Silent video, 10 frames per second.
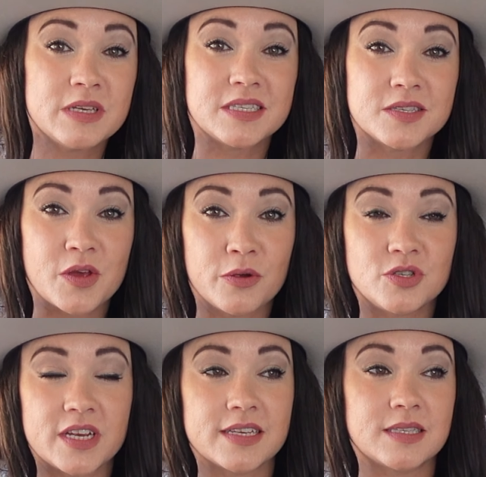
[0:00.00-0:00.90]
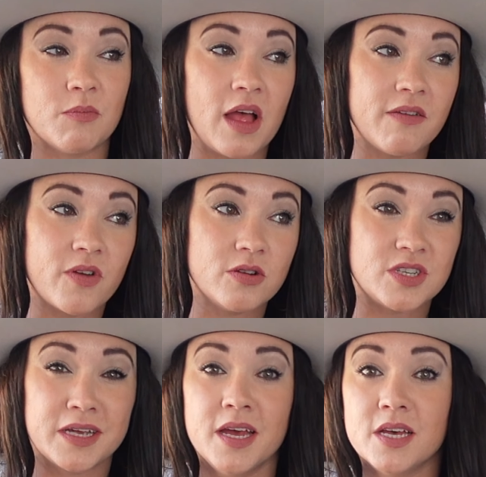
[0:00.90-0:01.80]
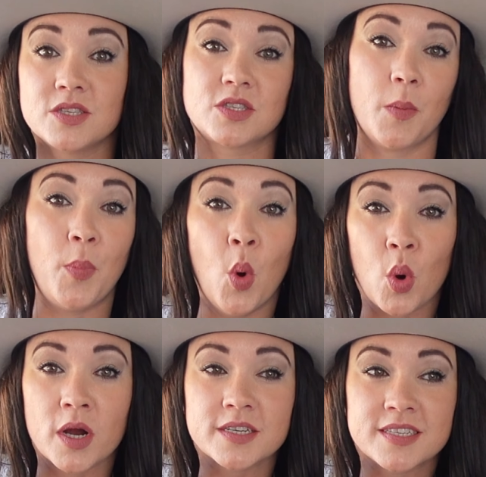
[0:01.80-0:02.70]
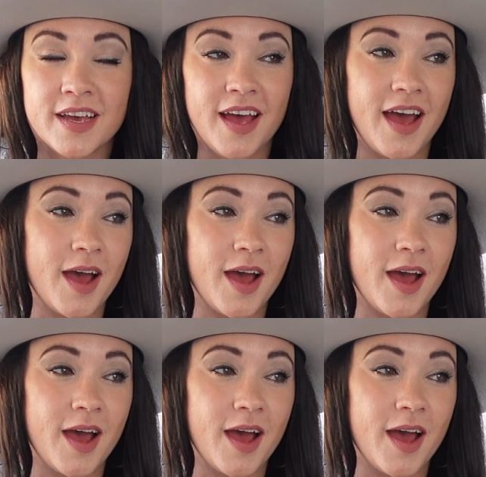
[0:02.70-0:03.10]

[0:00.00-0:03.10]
business coaching, some life coaching, support,